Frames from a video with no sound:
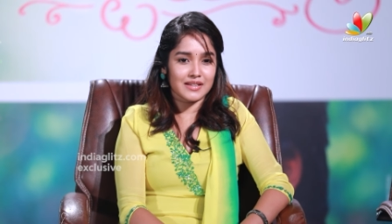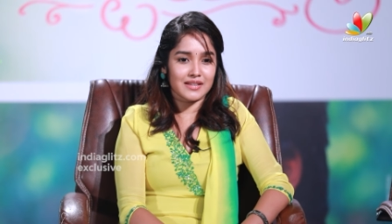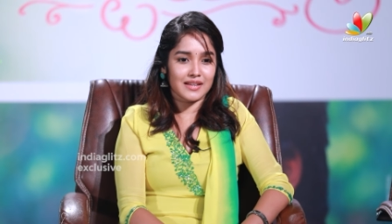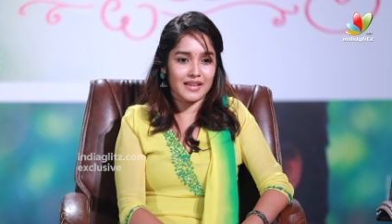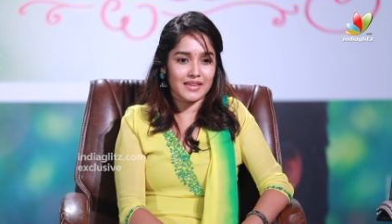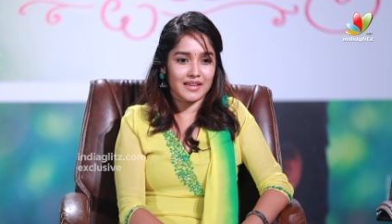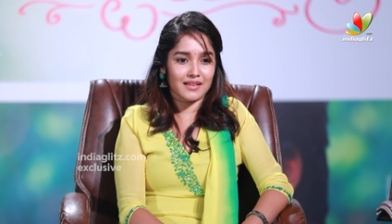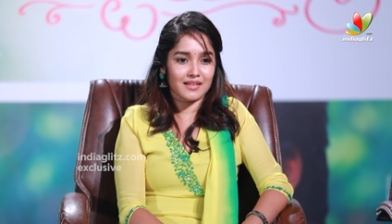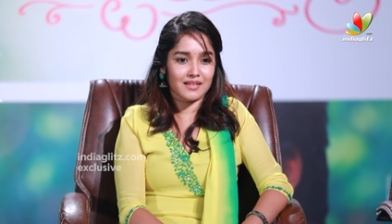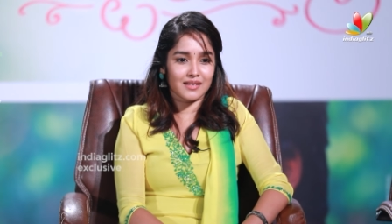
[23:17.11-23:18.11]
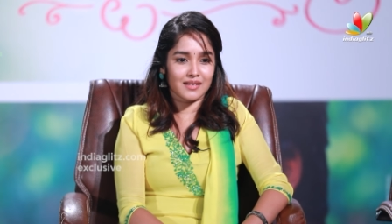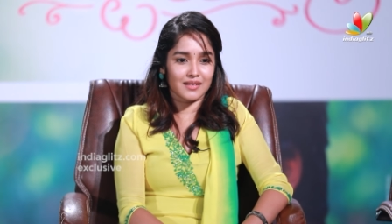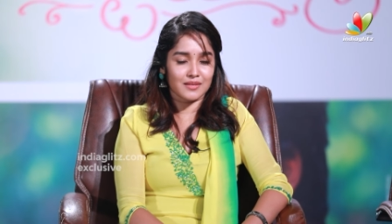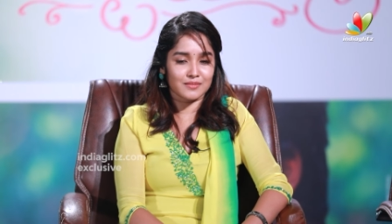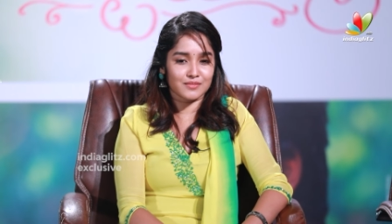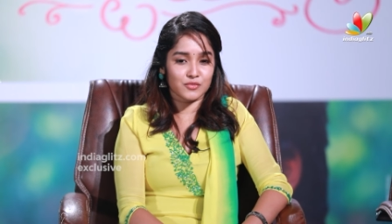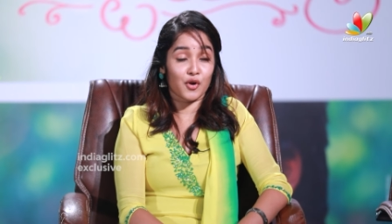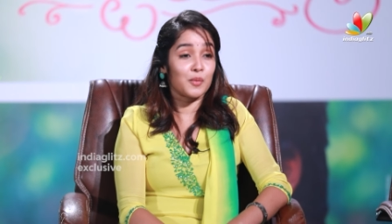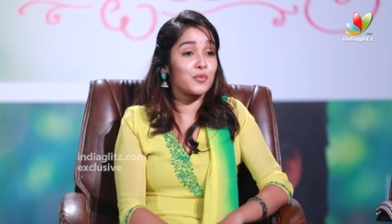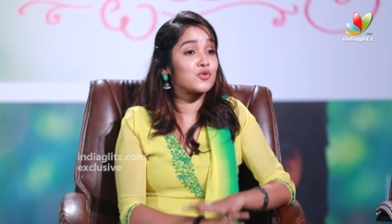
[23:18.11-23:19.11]
And I think
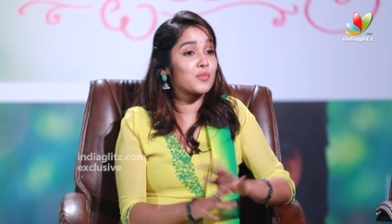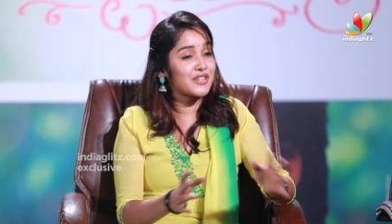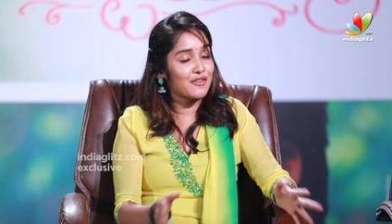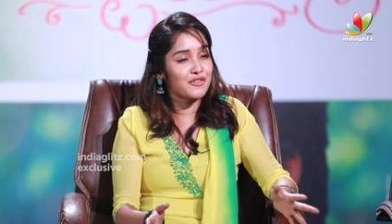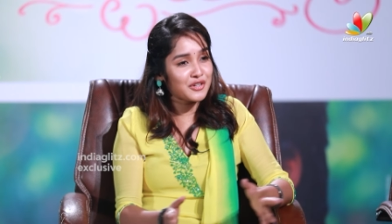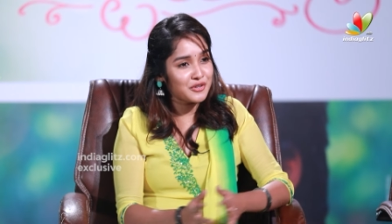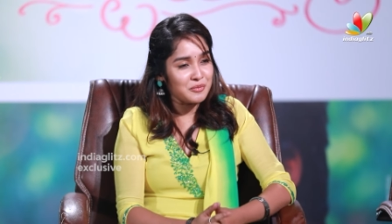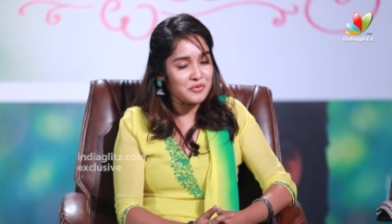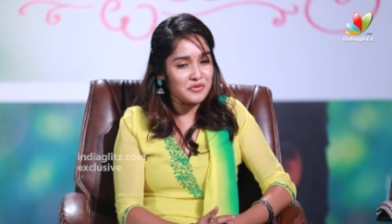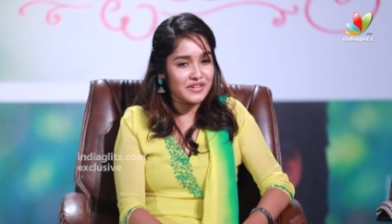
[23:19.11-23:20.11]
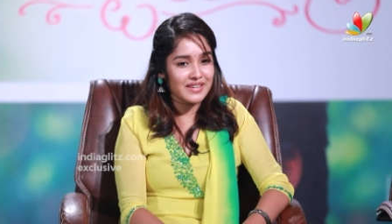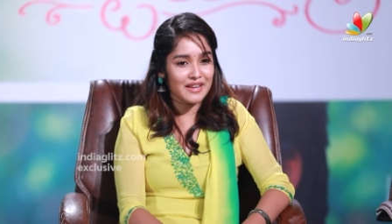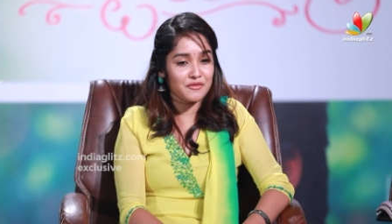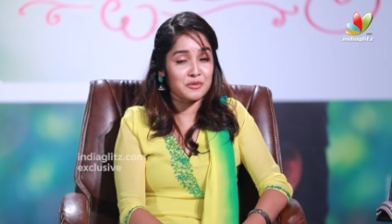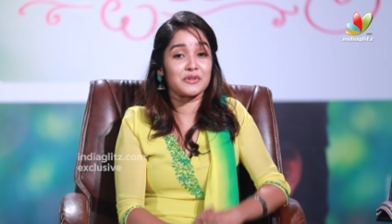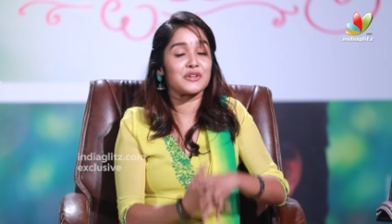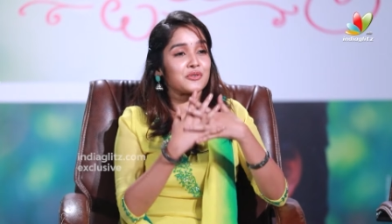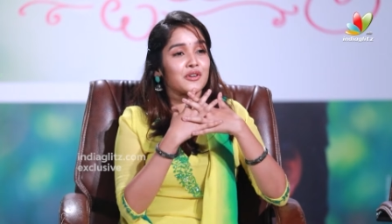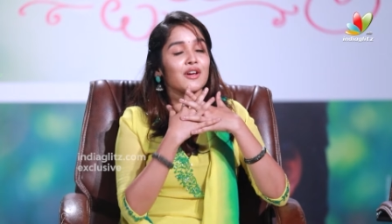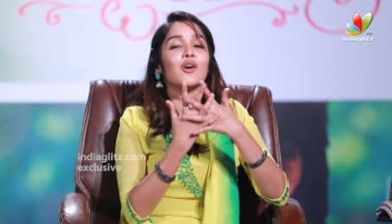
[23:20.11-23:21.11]
we've all put so much effort into the movie and everybody
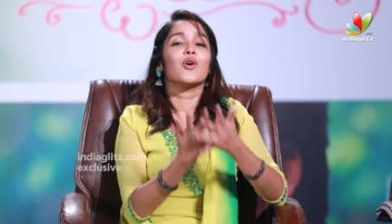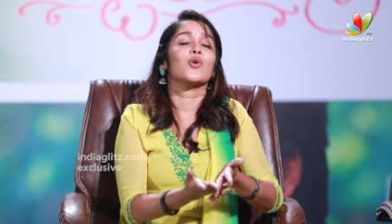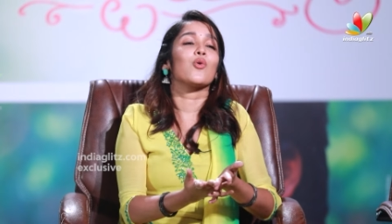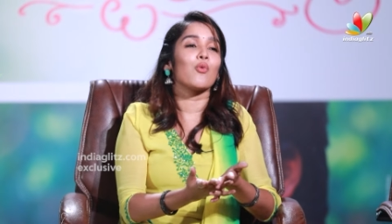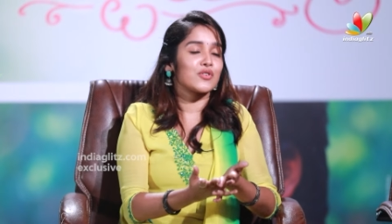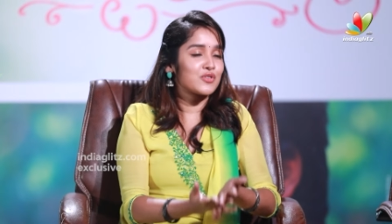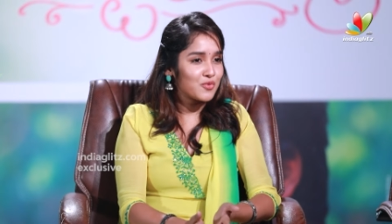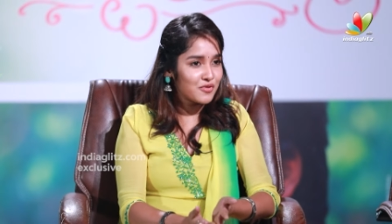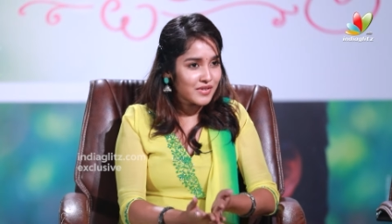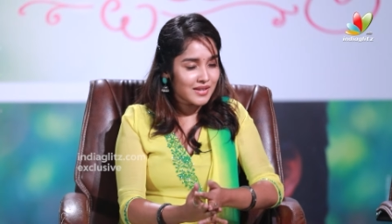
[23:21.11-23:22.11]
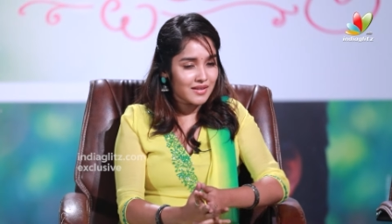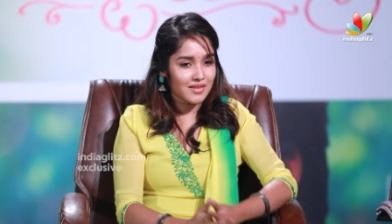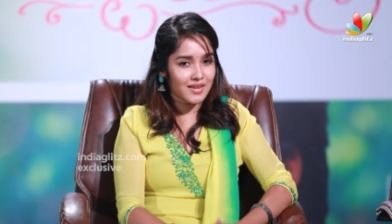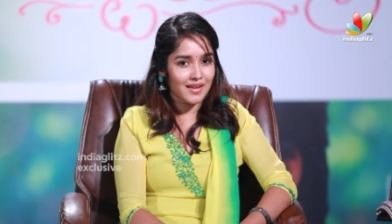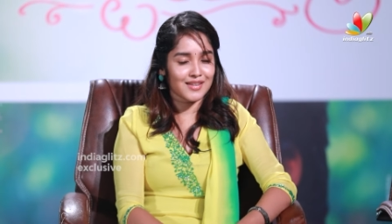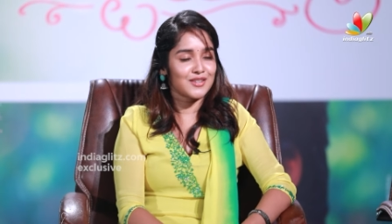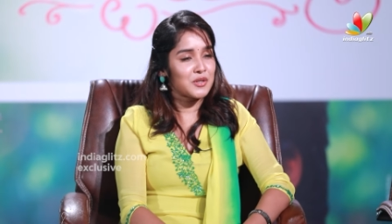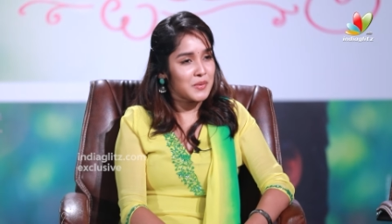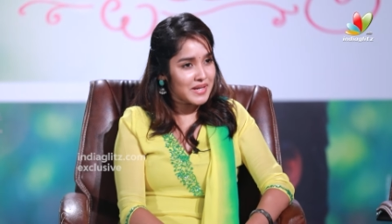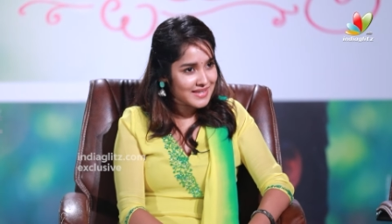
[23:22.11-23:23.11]
should go watch the movie in theaters
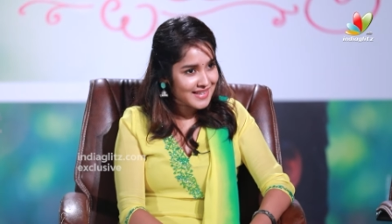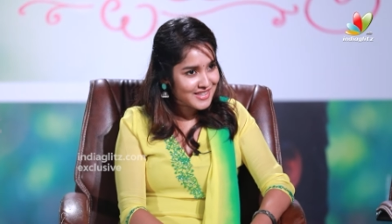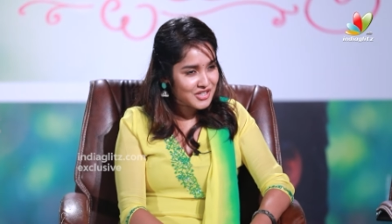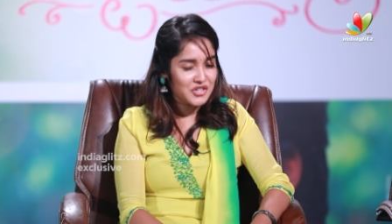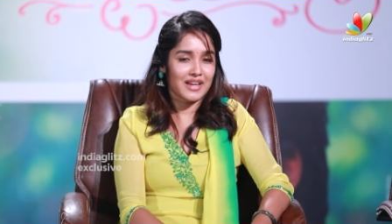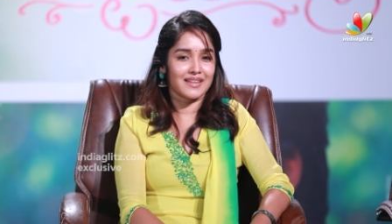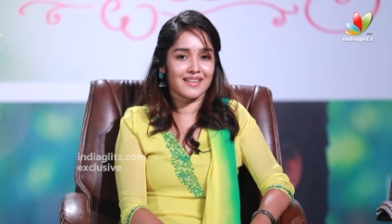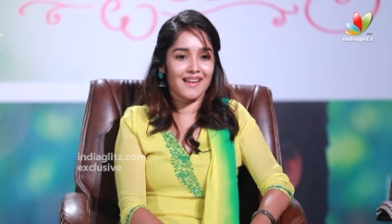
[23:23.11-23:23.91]
on 26th Jan.